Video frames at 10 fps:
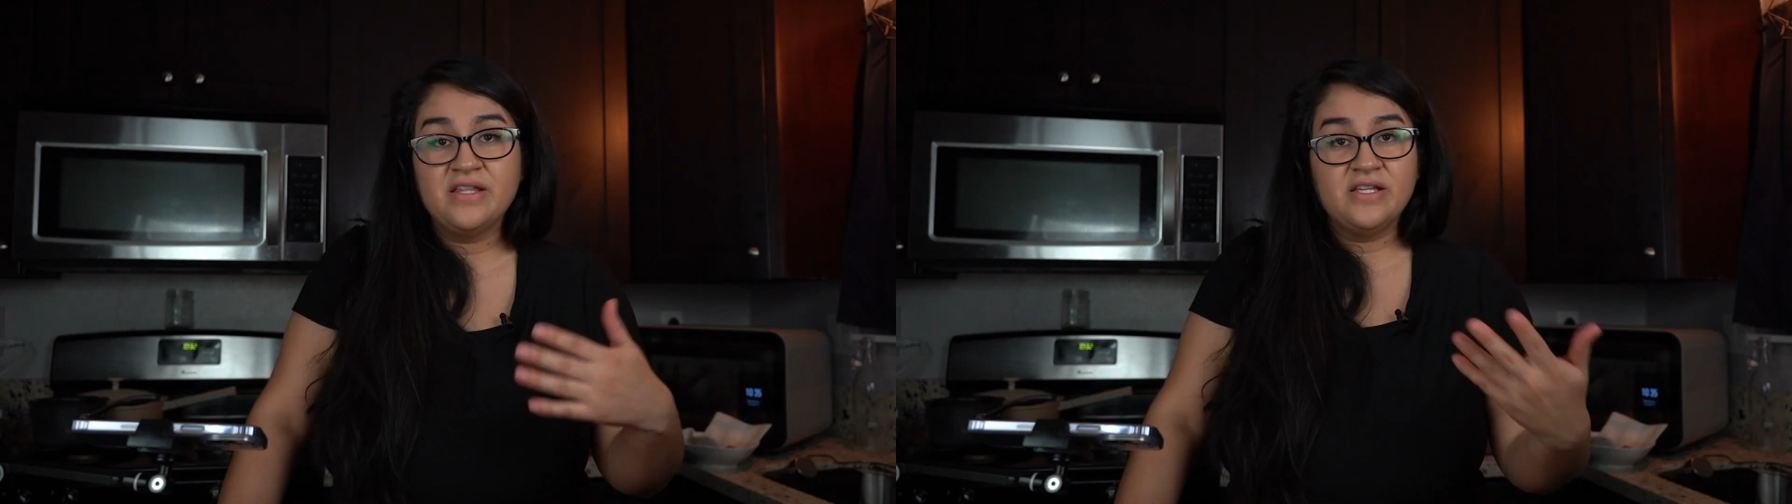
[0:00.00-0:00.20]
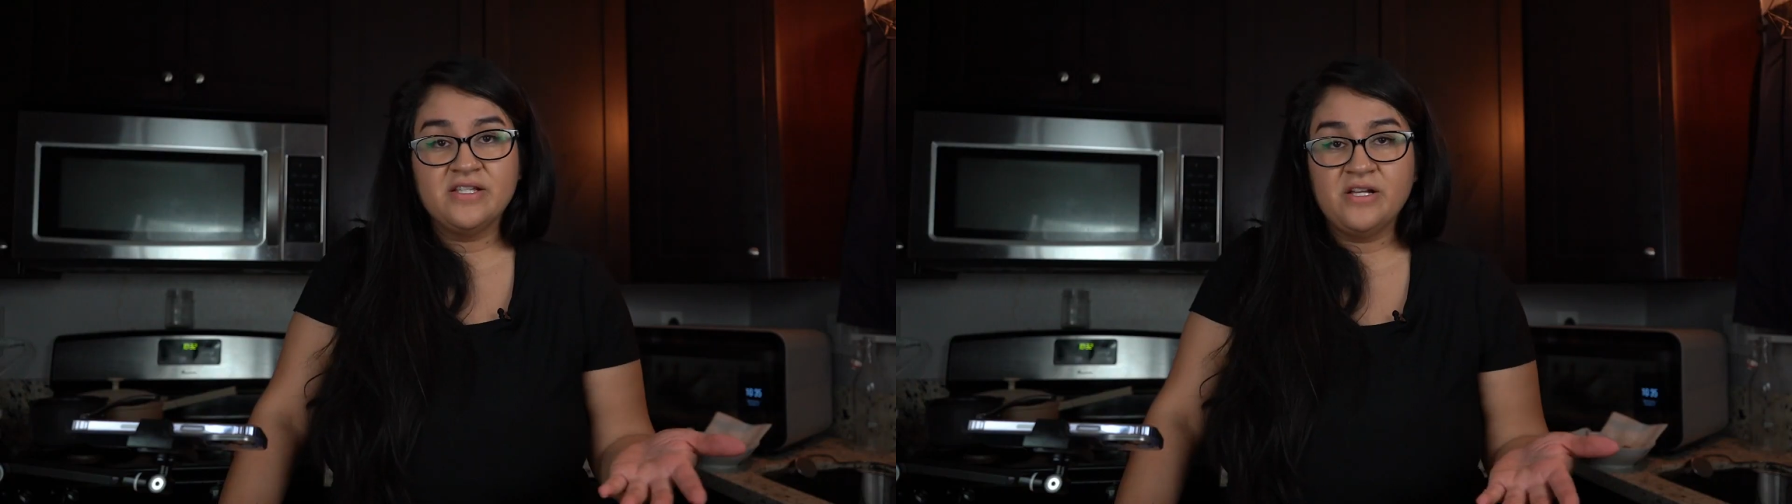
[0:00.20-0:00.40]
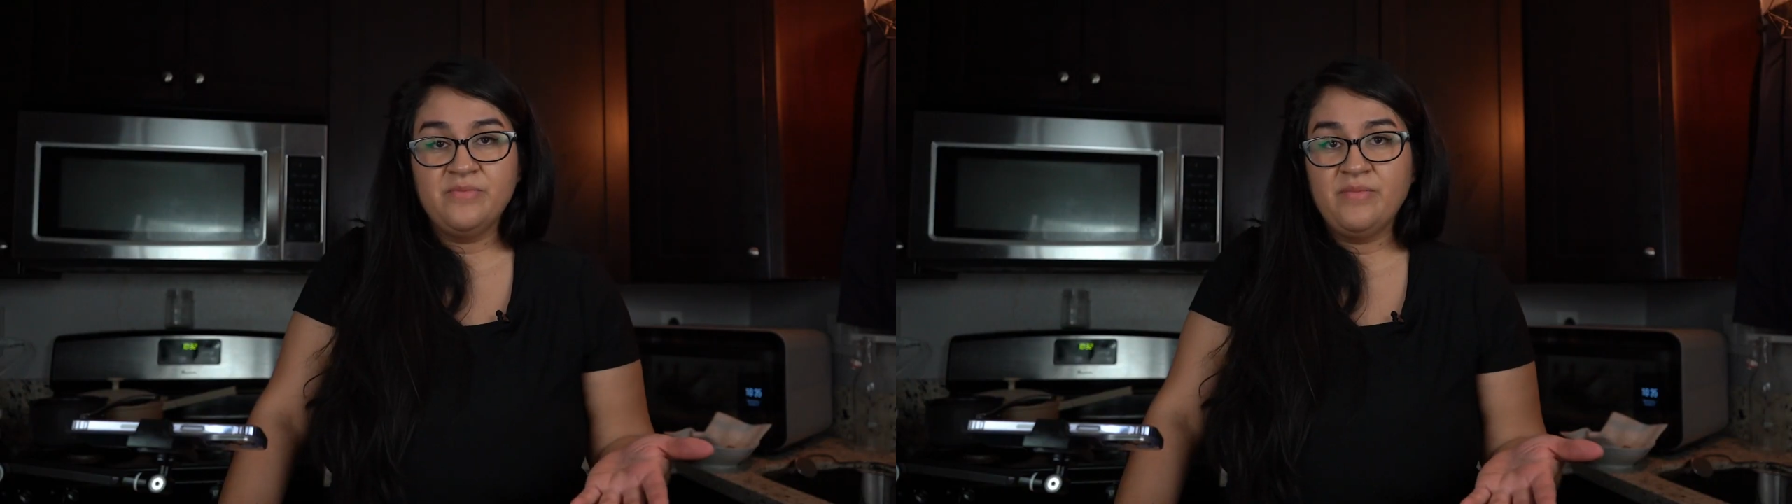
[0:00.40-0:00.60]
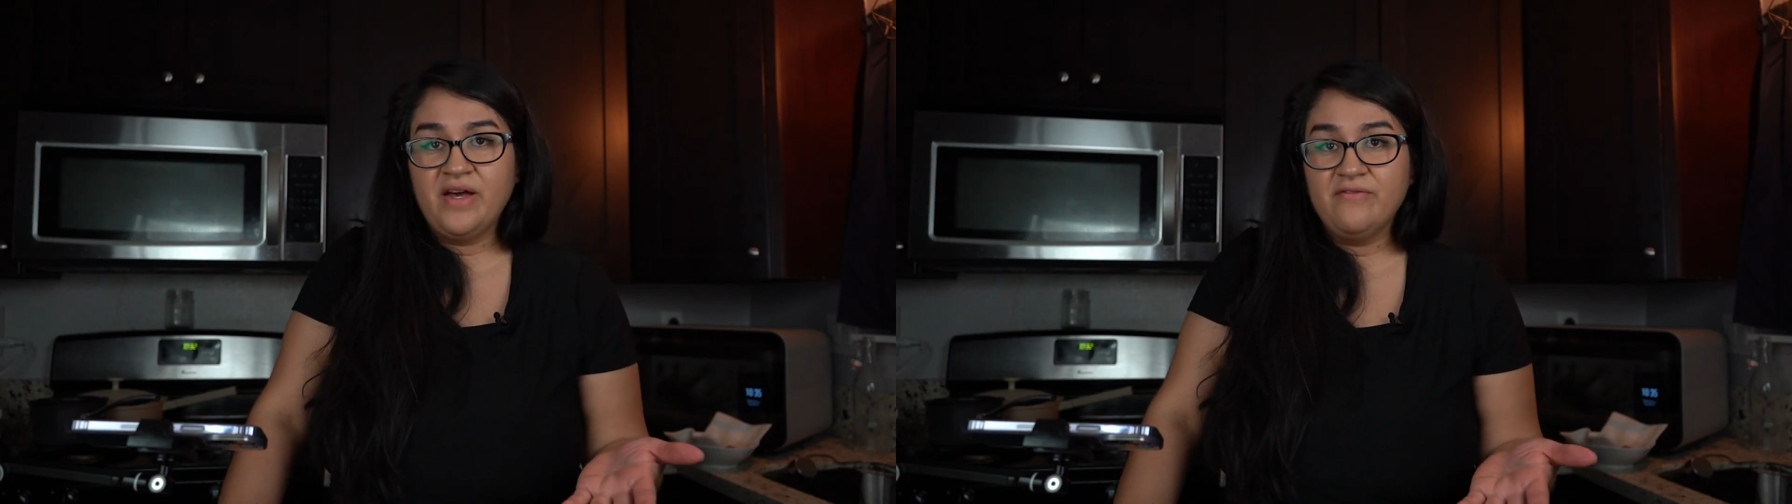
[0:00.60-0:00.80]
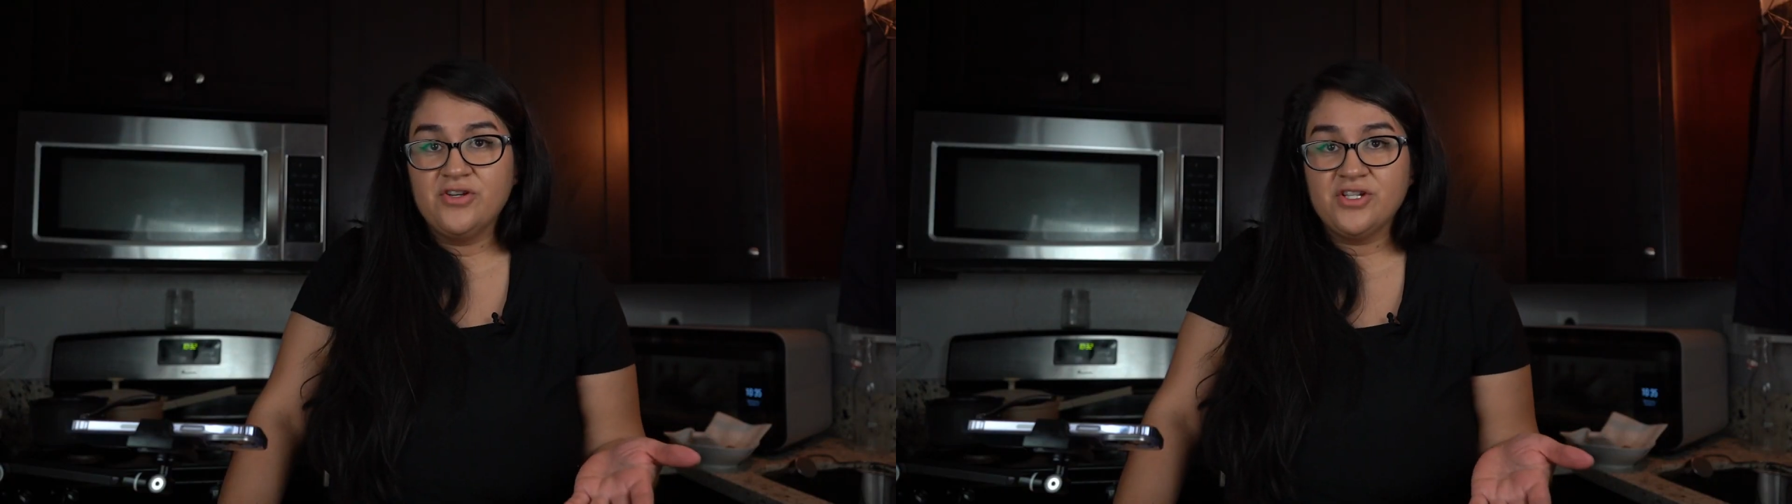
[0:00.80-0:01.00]
This is gonna be
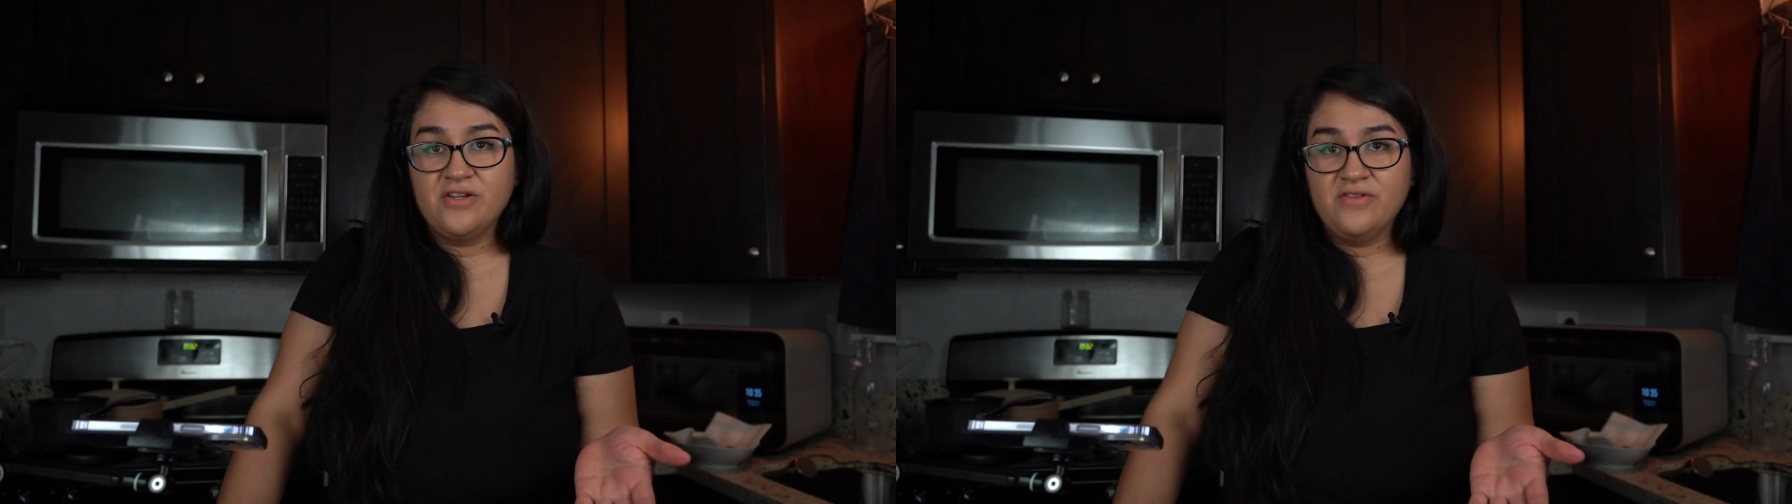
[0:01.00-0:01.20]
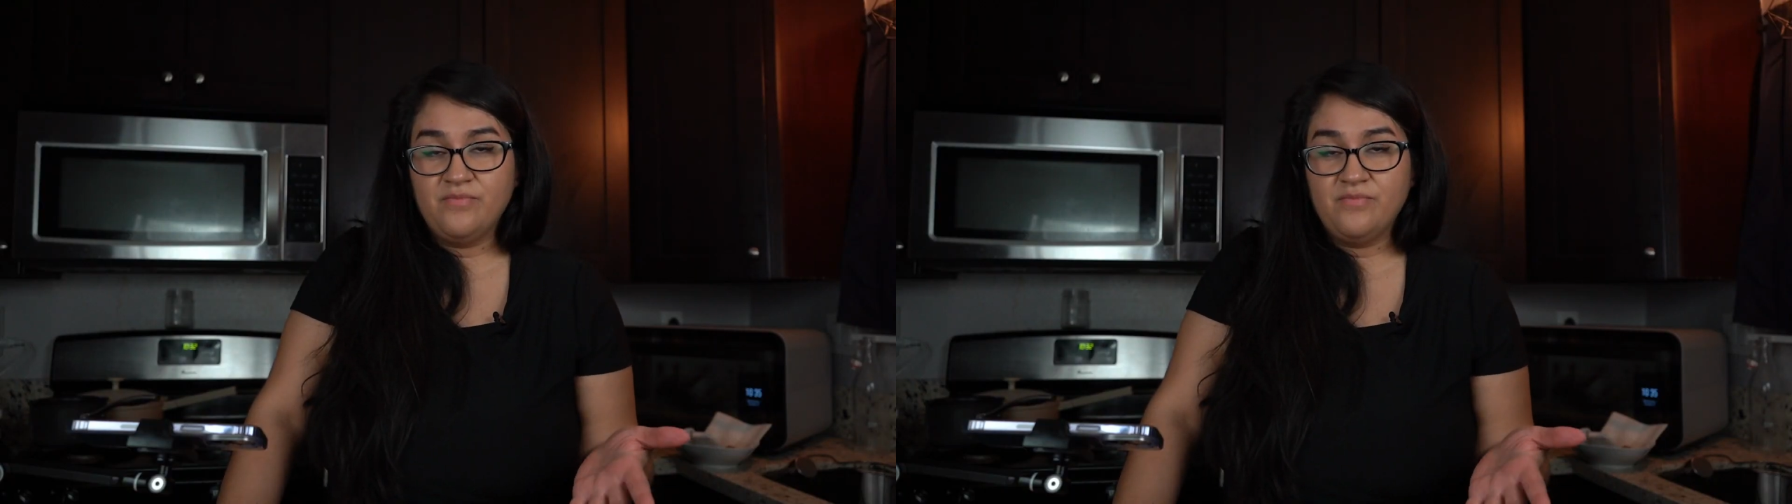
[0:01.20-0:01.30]
my version of the